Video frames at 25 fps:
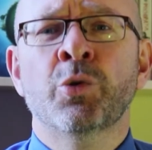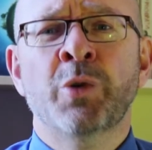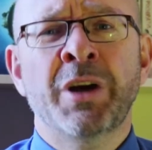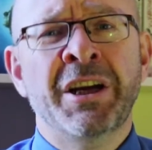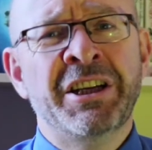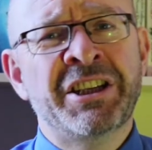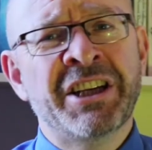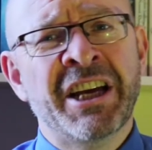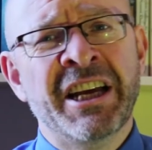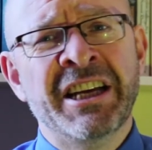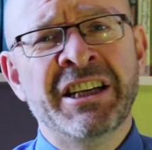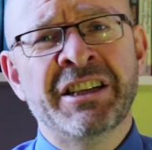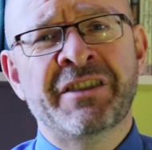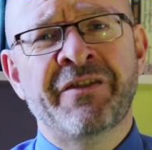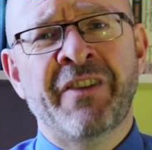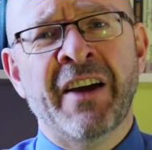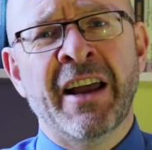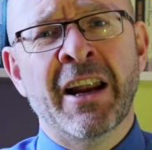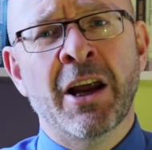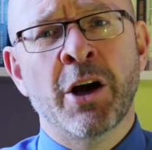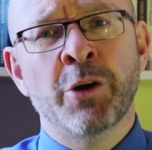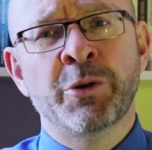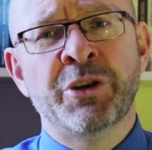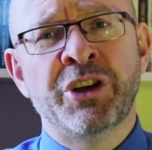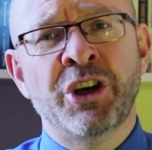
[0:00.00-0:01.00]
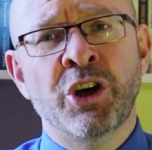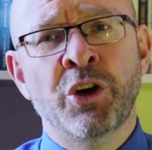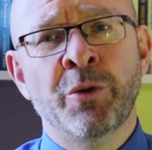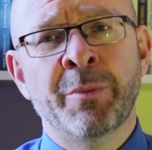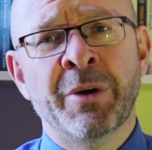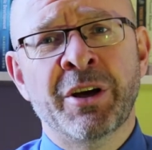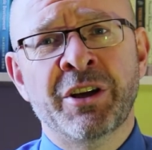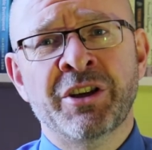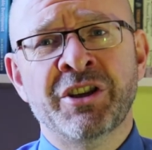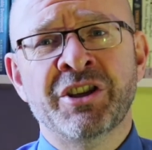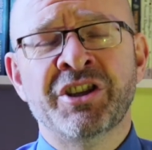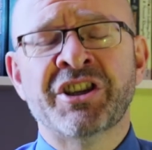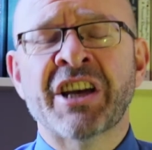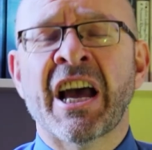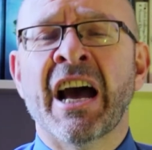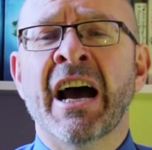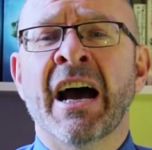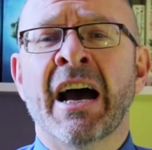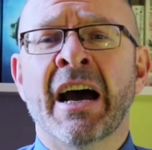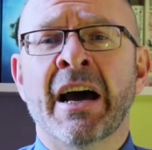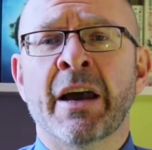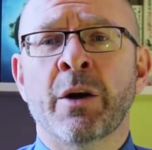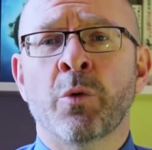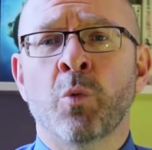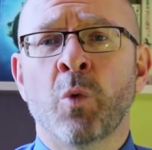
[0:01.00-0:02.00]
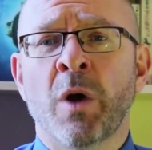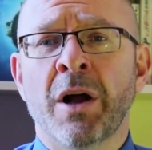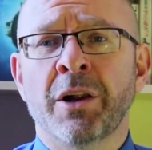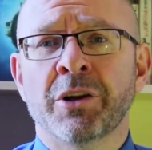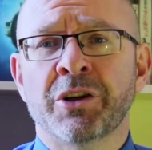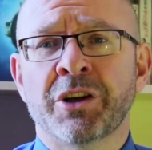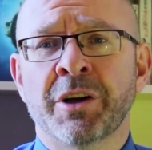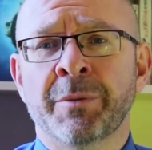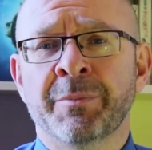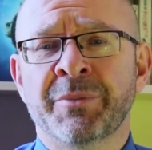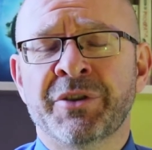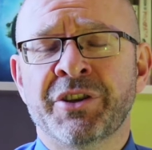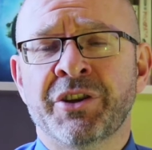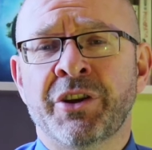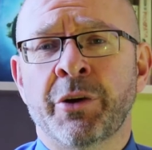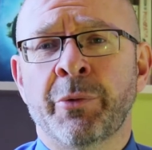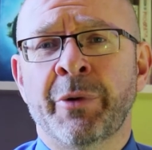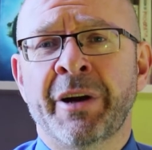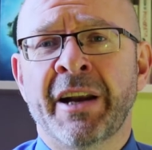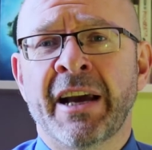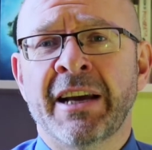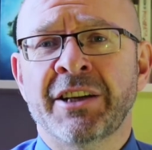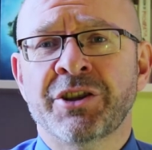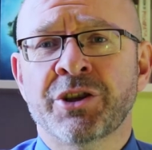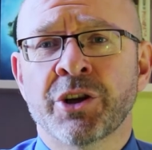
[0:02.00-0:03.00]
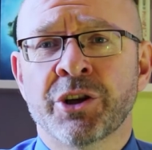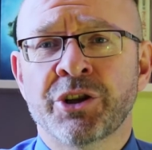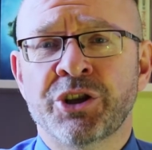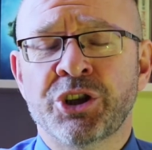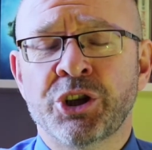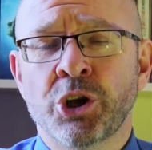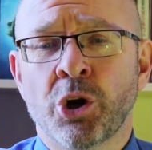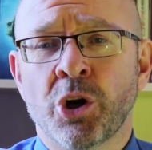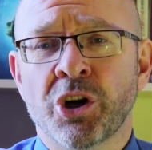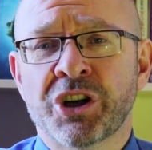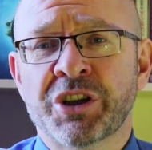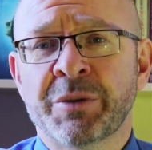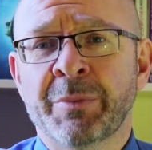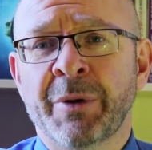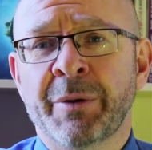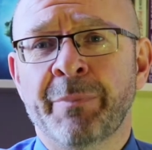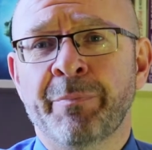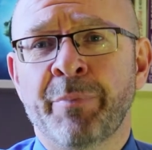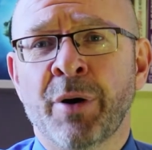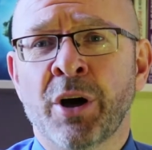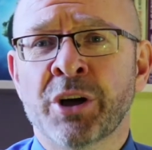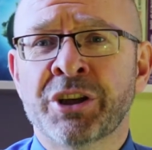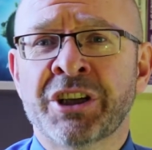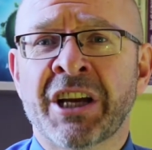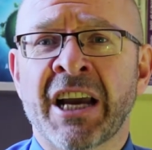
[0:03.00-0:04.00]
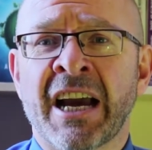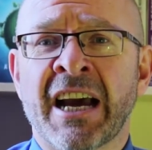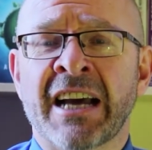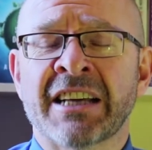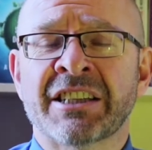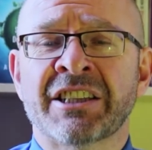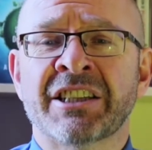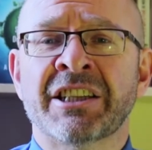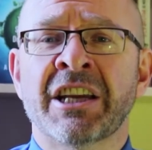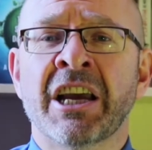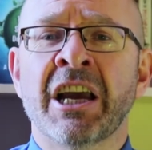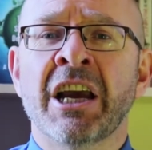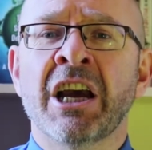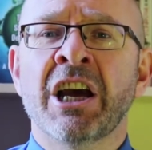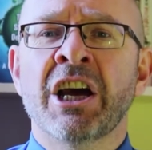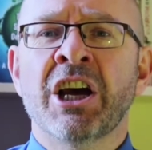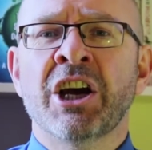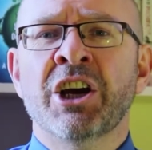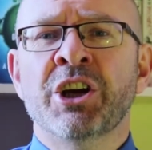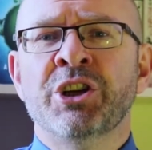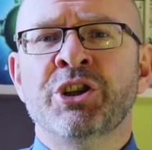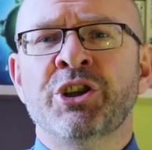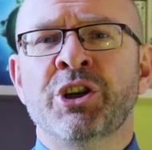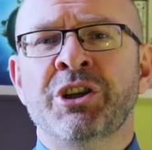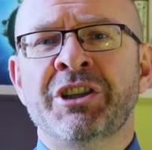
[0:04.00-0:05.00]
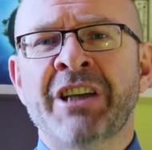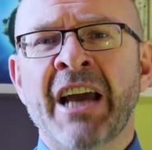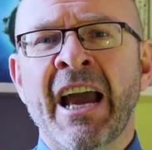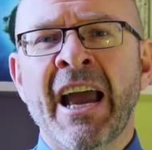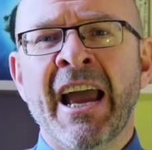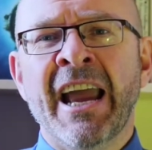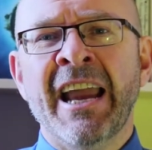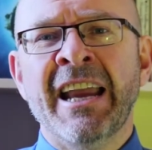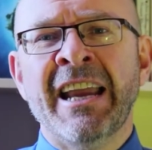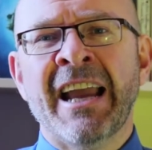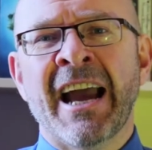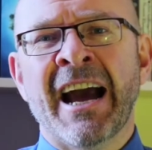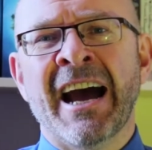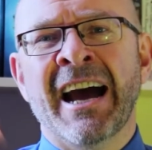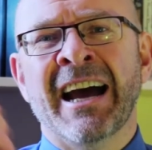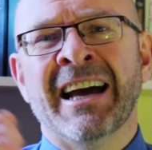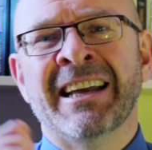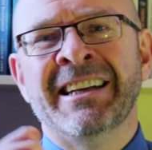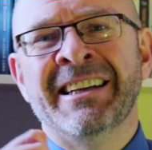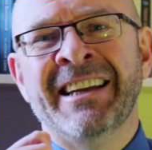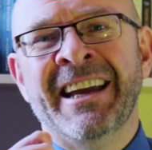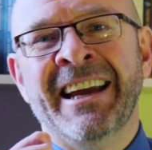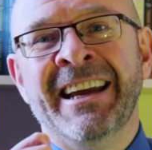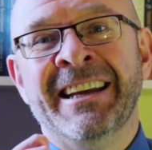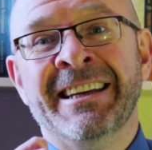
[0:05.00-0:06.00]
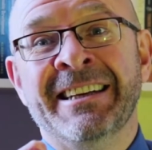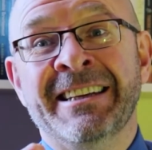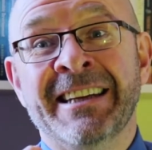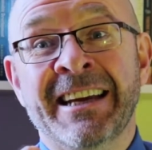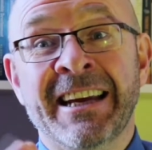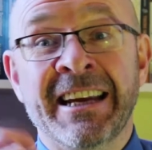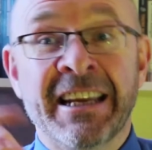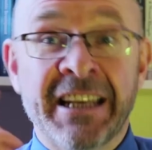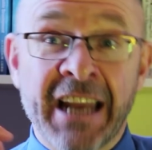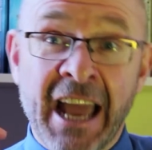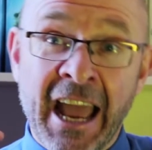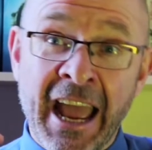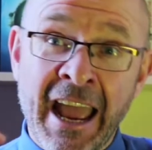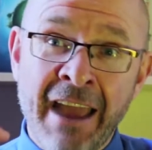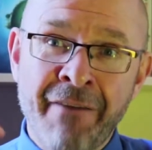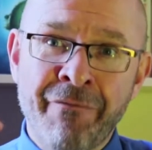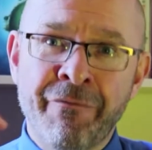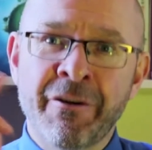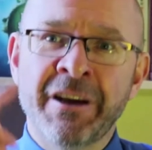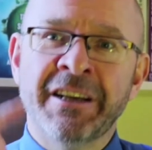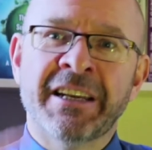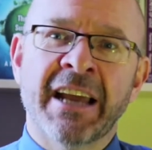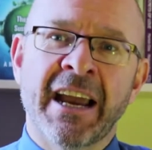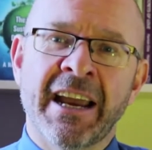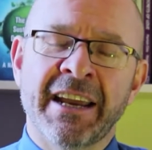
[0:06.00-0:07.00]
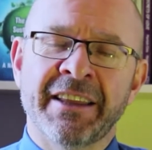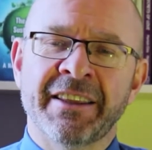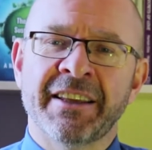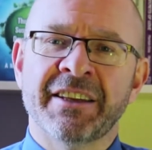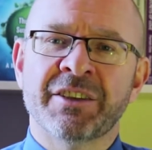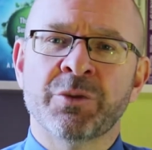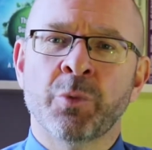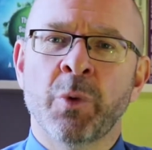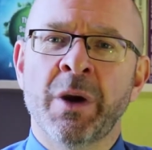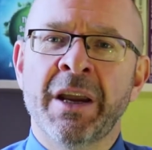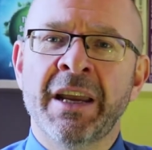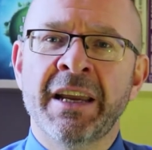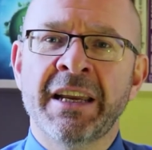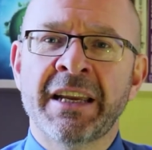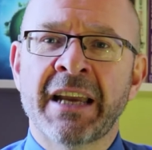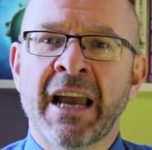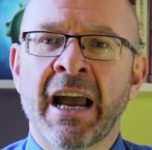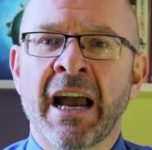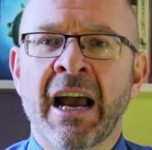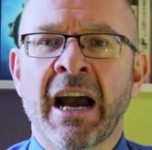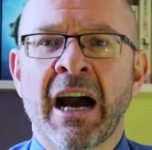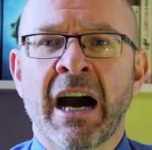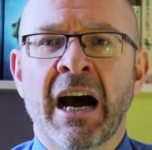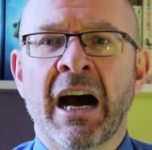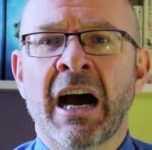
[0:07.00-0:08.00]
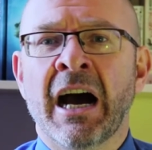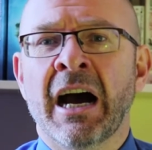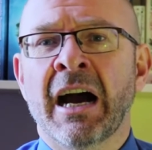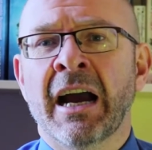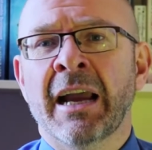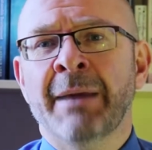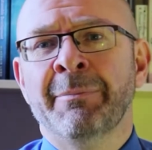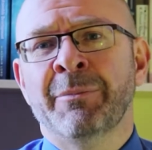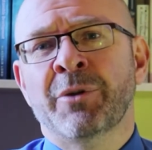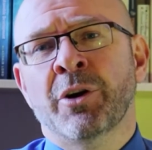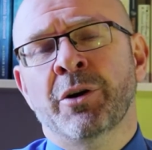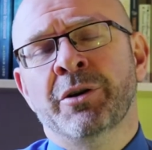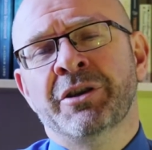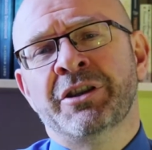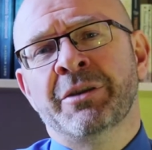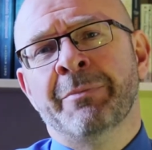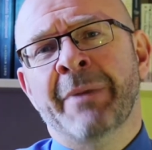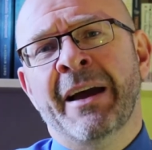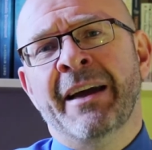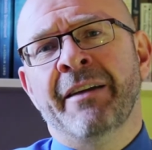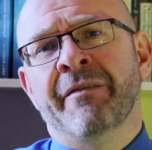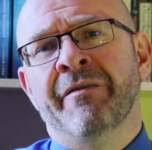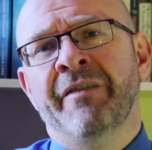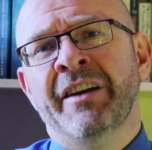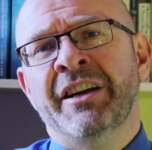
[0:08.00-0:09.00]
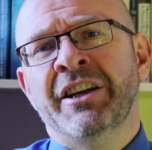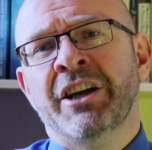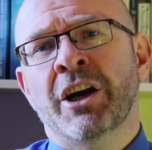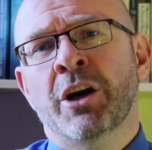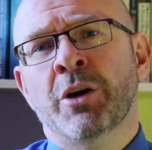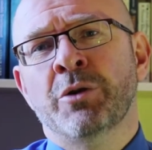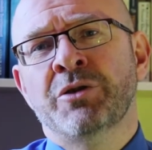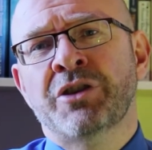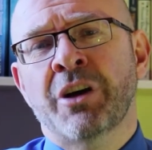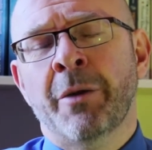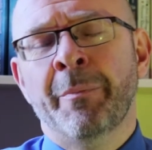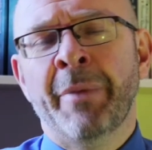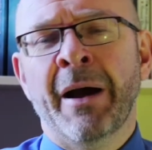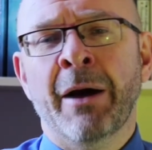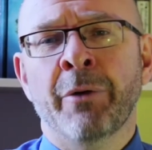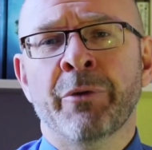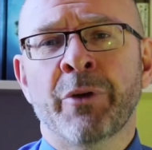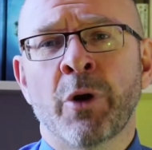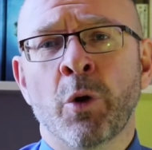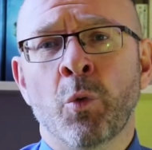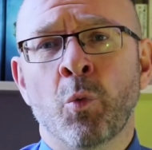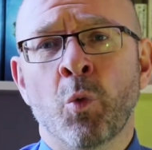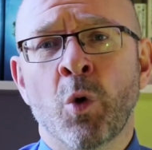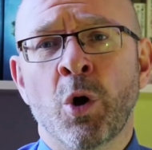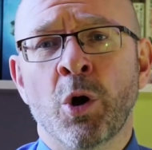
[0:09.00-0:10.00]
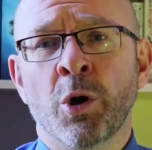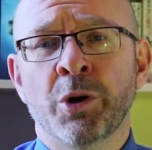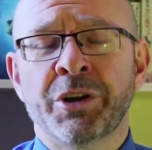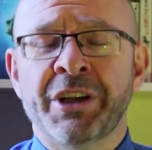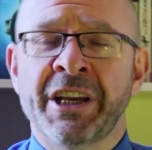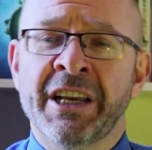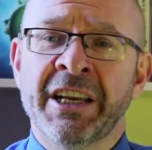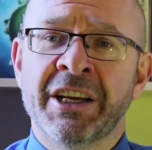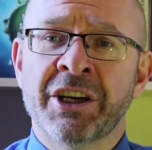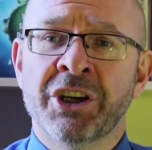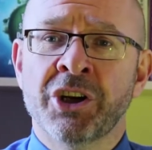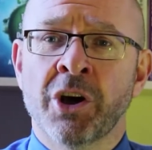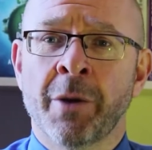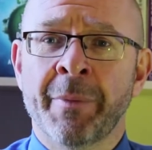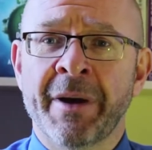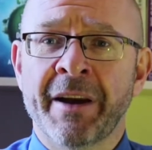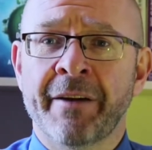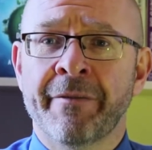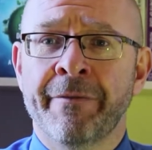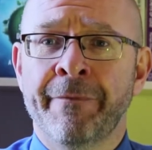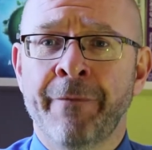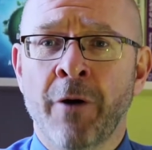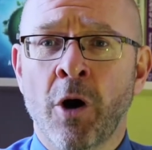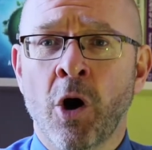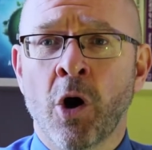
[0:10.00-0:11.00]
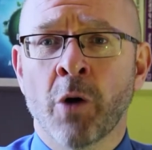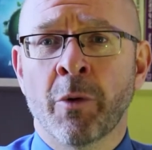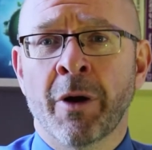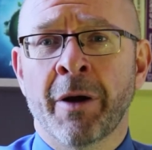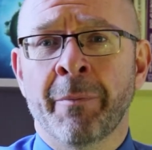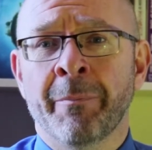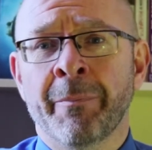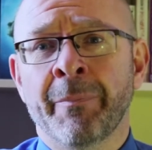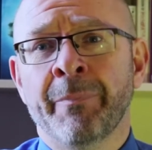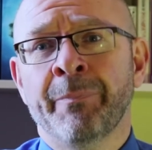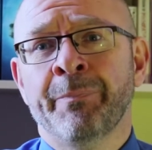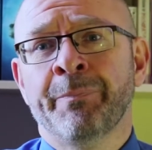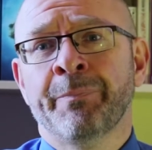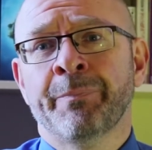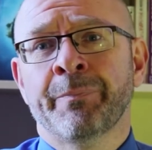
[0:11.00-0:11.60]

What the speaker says: Greetings, fellow humans, and welcome to the Renaissance Yorkshireman podcast. Today, and indeed every day this week, I'm going to make videos about the World Economic Forum.